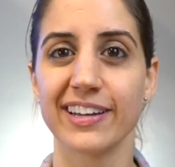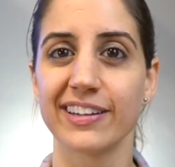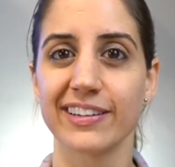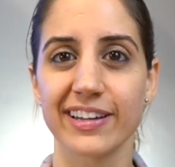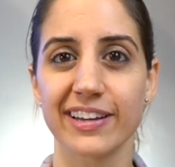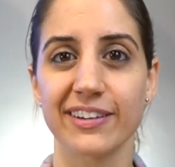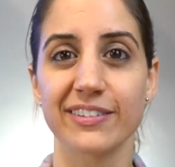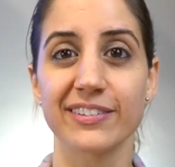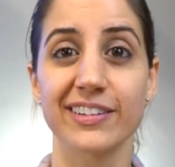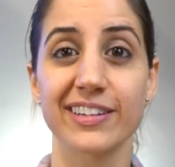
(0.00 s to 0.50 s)

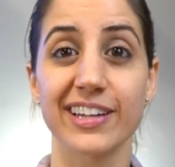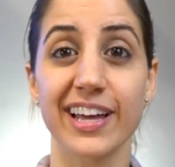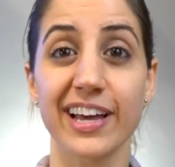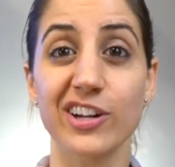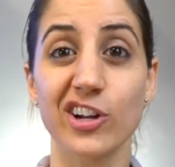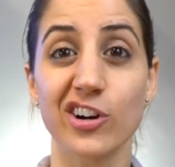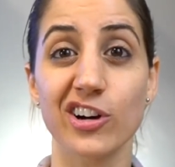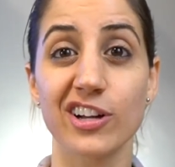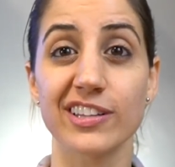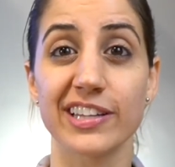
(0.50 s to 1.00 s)
Now,
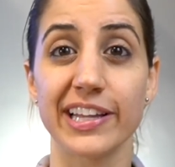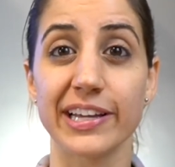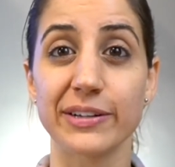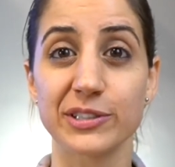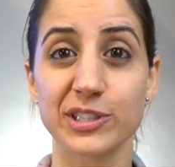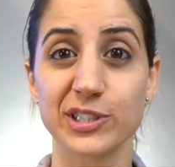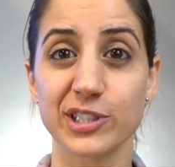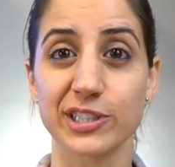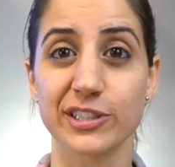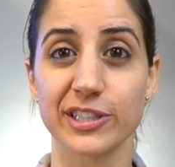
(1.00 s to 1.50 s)
not all
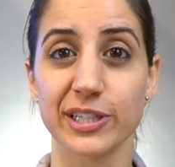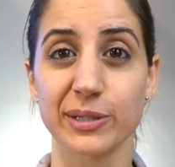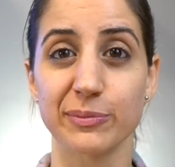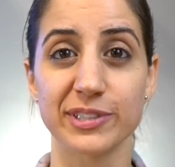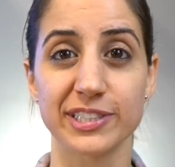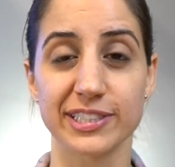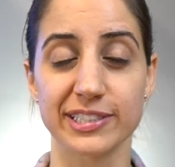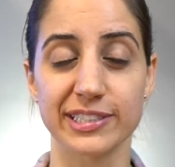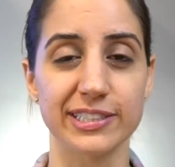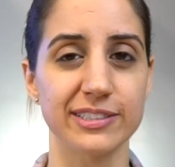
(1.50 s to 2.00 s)
language learning
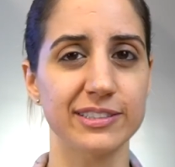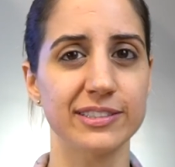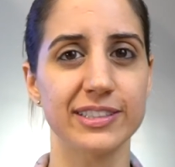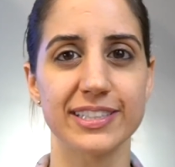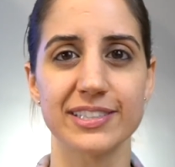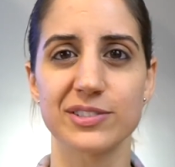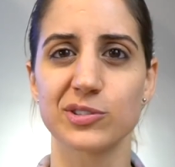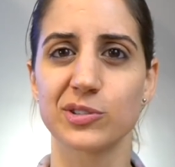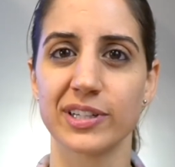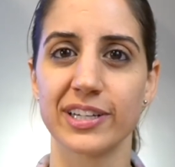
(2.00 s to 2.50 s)
material
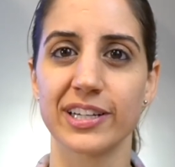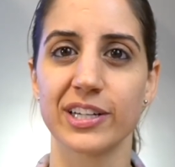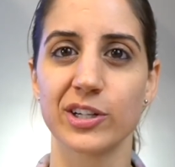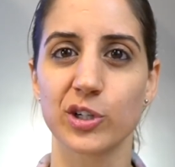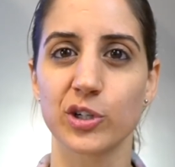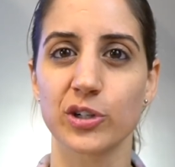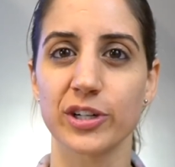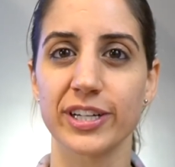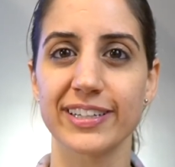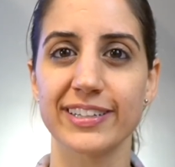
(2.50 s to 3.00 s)
is
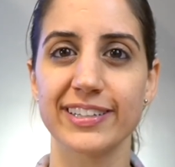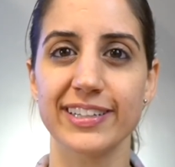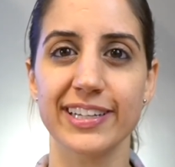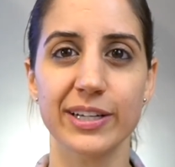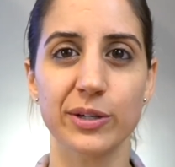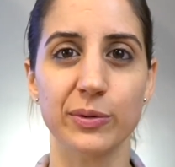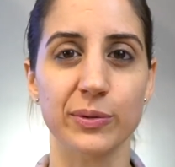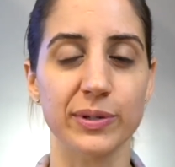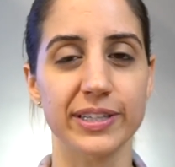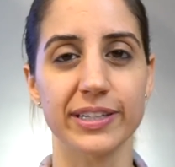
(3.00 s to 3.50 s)
created
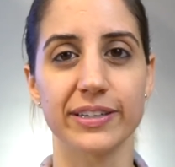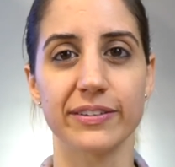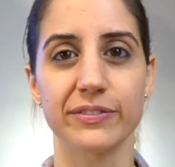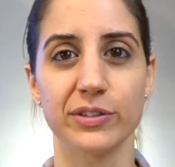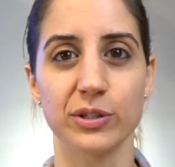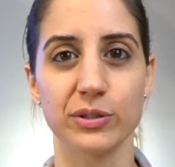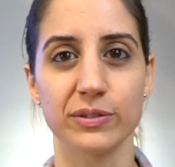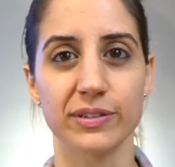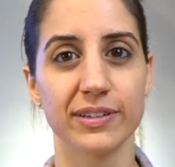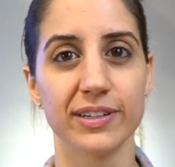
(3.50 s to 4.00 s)
equally. If
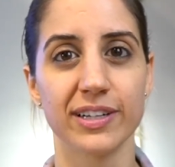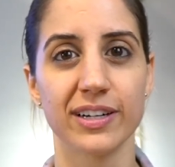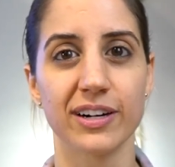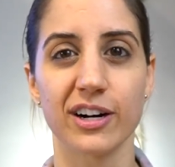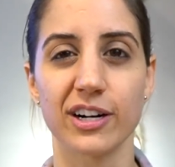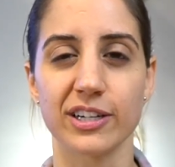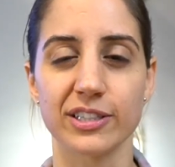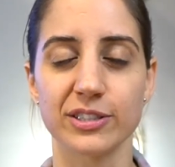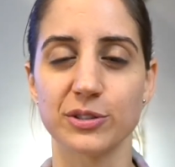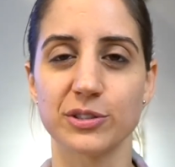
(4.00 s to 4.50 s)
you
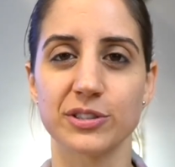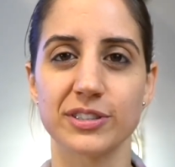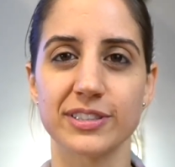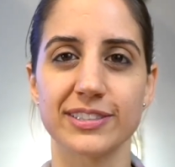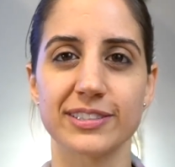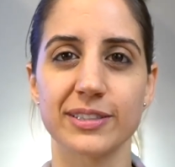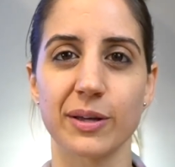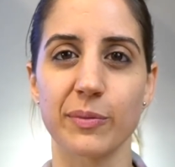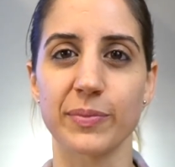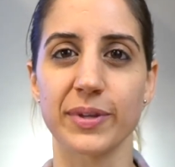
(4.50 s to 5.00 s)
are using
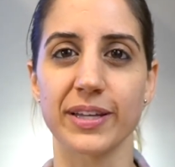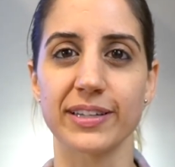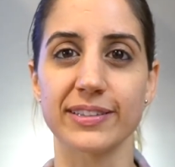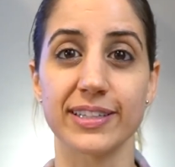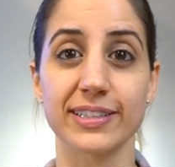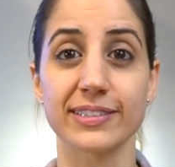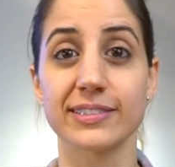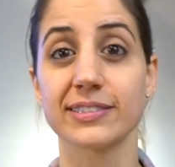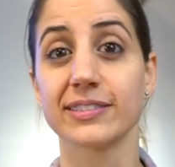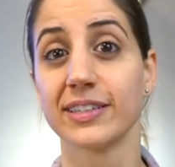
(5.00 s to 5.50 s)
something
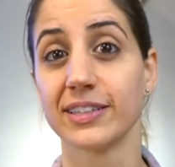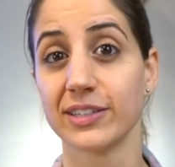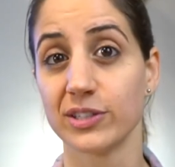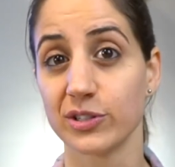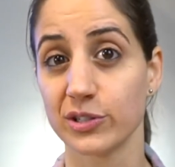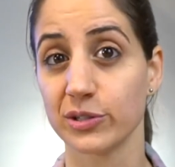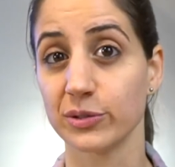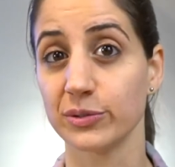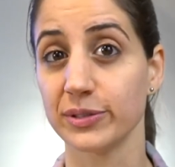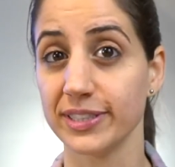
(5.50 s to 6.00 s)
that's
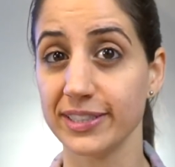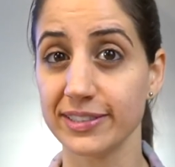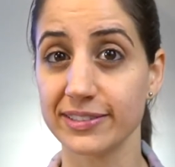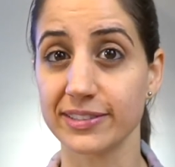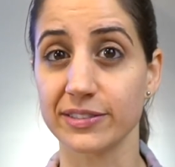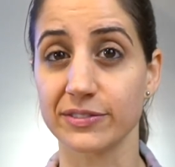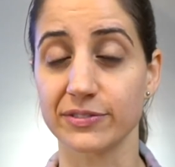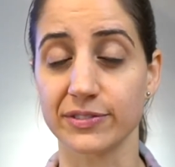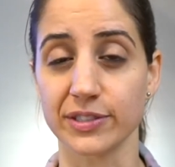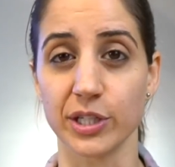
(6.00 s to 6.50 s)
too
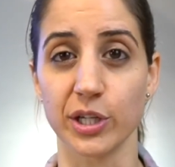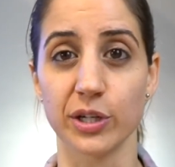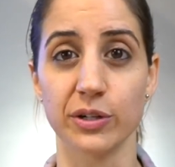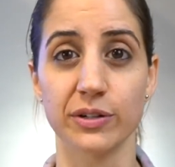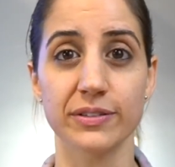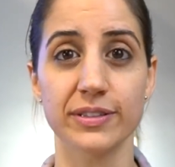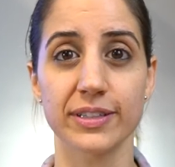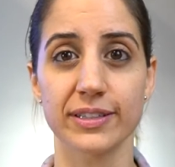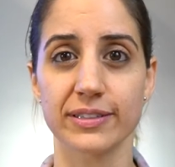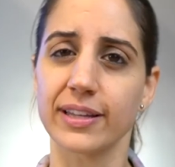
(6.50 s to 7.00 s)
easy for
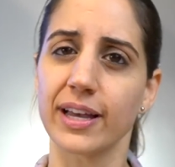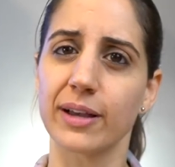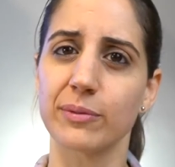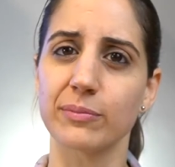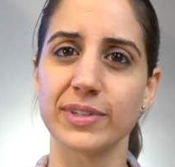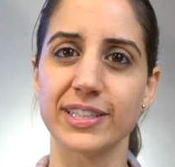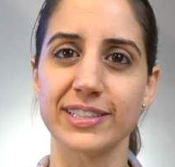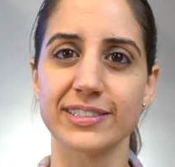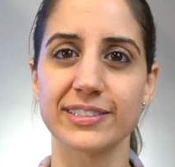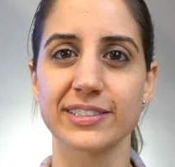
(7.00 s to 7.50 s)
you, then that
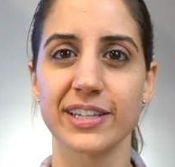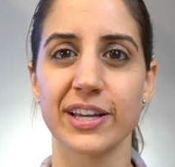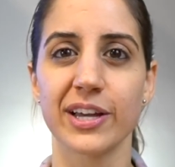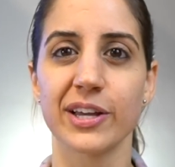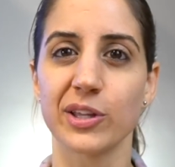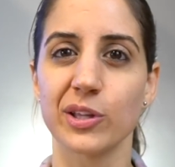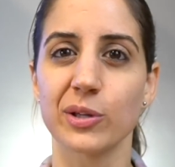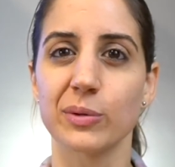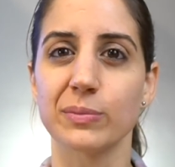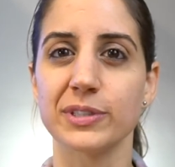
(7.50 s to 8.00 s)
means
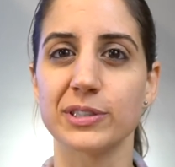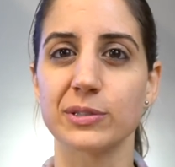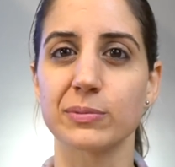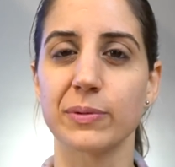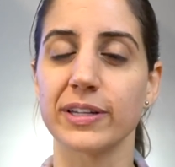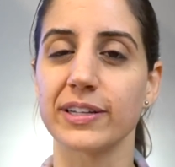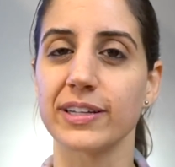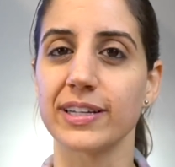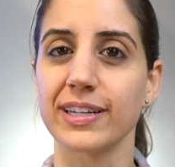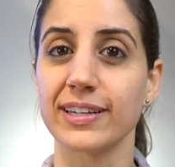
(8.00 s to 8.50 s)
you'll be
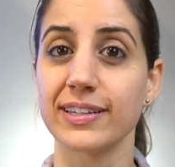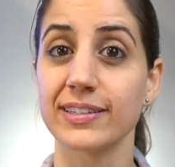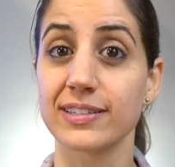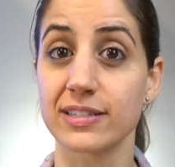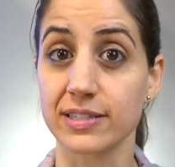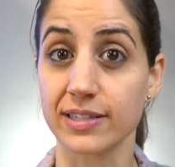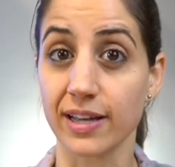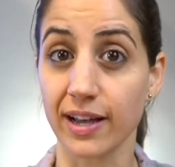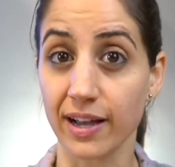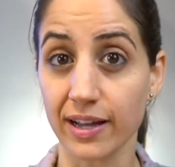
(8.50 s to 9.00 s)
spending
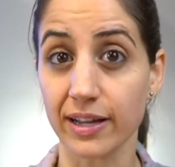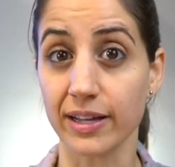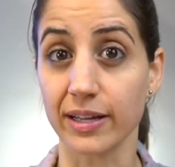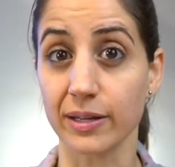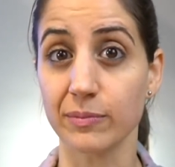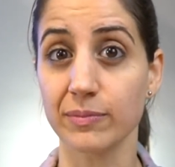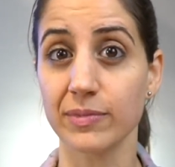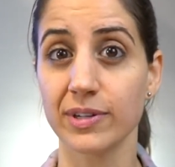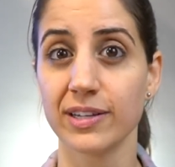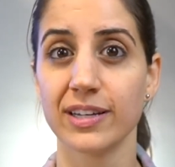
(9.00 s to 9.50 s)

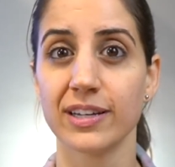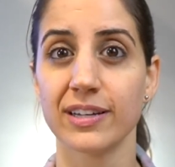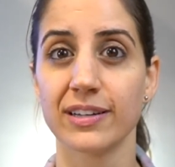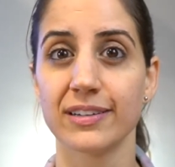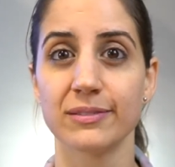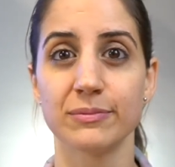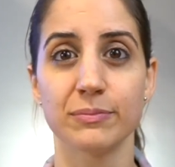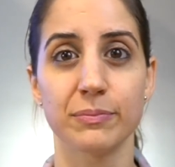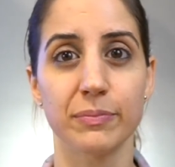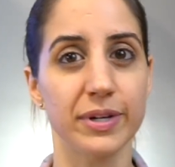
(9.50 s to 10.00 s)
time,
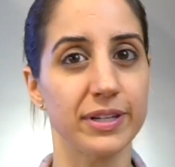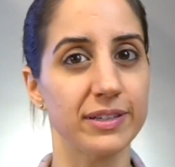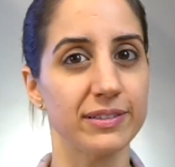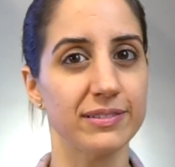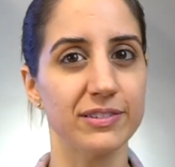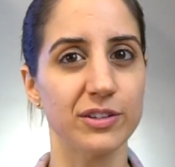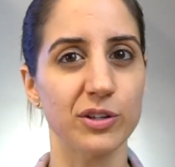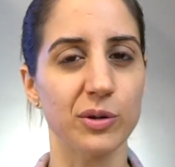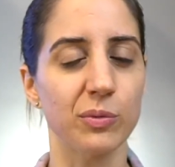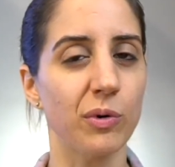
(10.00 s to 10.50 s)

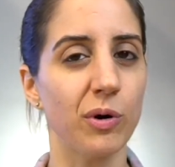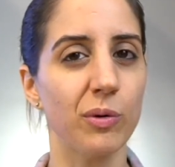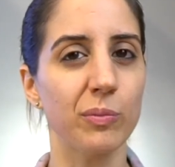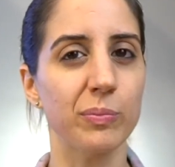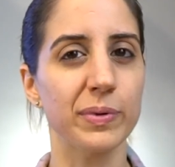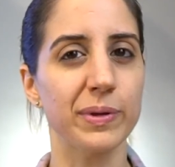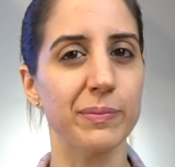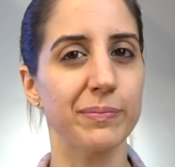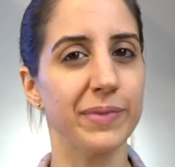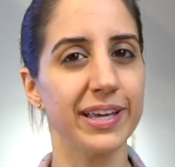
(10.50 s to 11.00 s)
but you won't
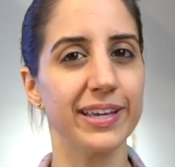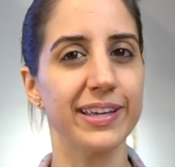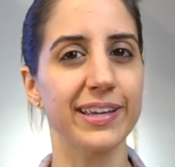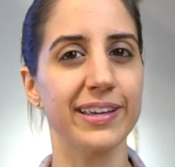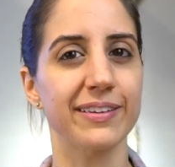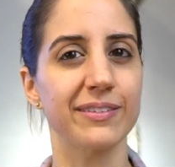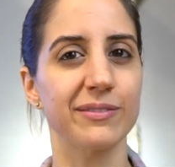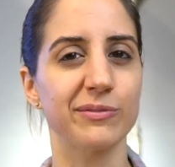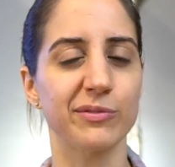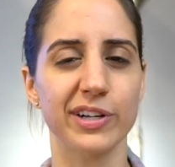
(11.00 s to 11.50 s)
be
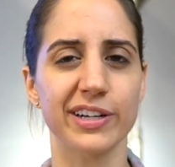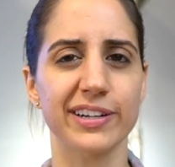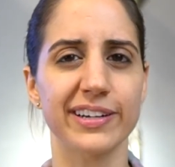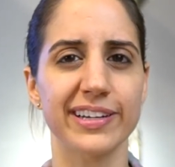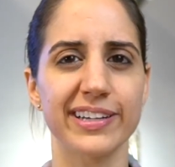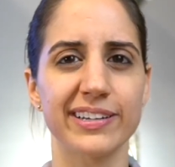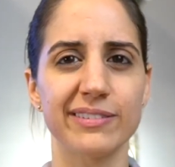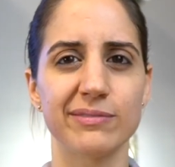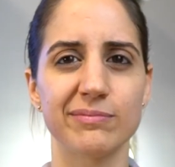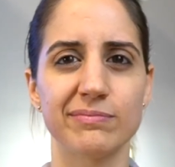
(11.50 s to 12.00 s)
making
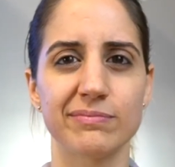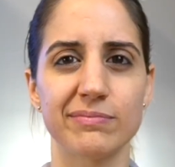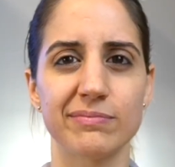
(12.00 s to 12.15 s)
very